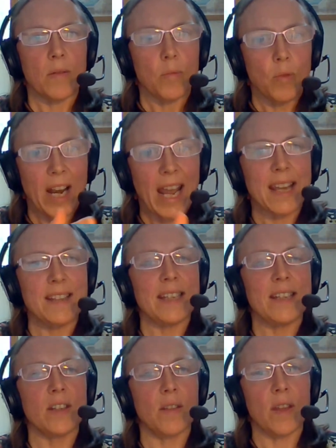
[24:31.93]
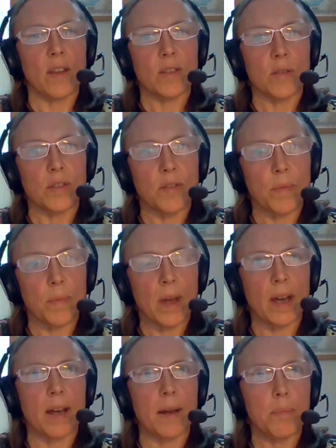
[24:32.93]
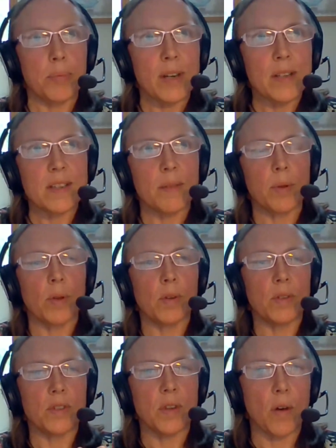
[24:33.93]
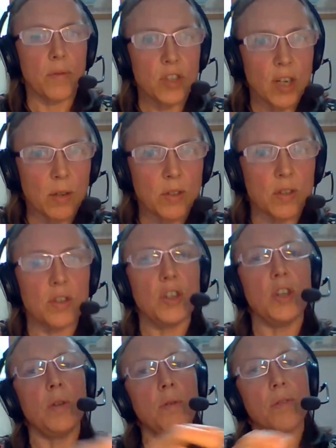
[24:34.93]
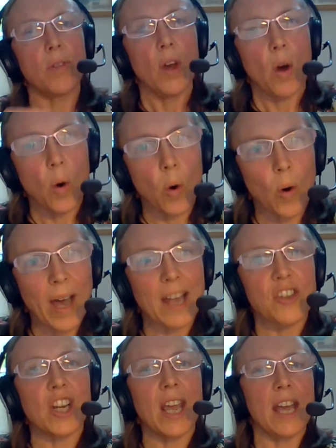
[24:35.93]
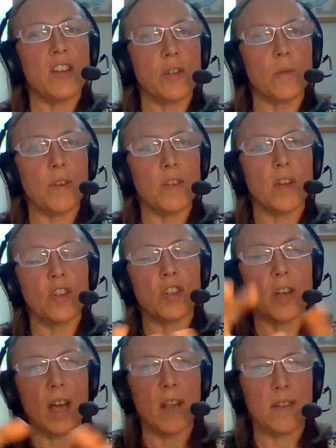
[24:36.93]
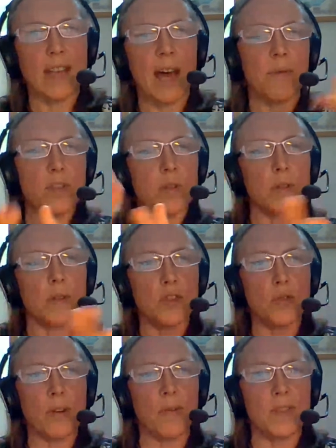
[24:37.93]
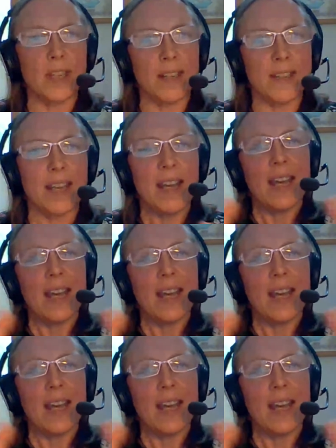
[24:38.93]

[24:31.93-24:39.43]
related to the sort of principles of childhood and youth or educational research, and haven't sort of drifted